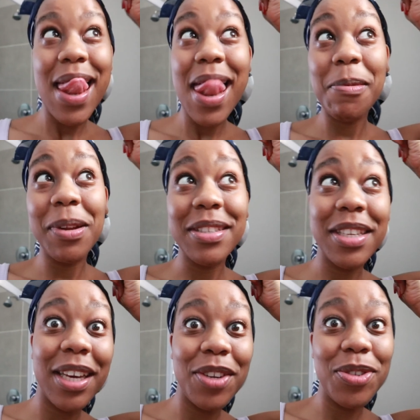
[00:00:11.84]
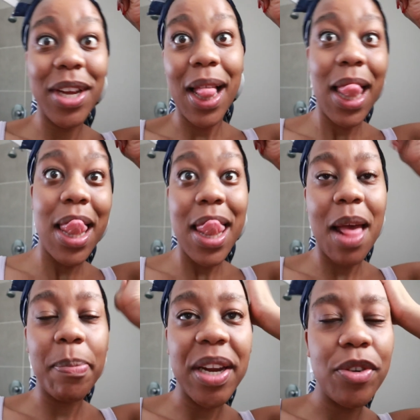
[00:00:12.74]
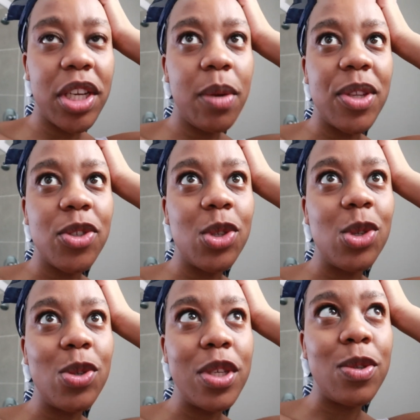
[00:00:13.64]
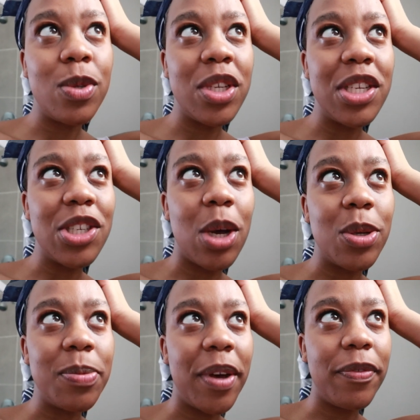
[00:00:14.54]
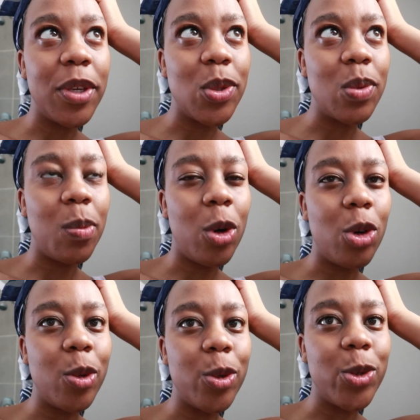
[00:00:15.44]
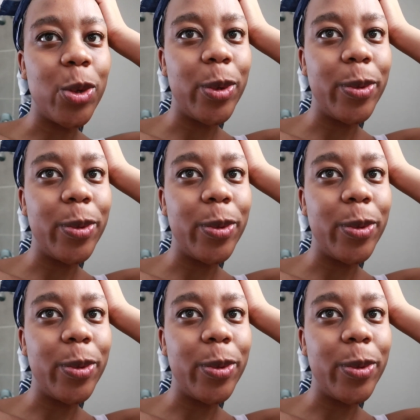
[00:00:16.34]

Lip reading: I'm gonna see Kendrick. But I really wanted to see Swedish House Mafia tomorrow, so.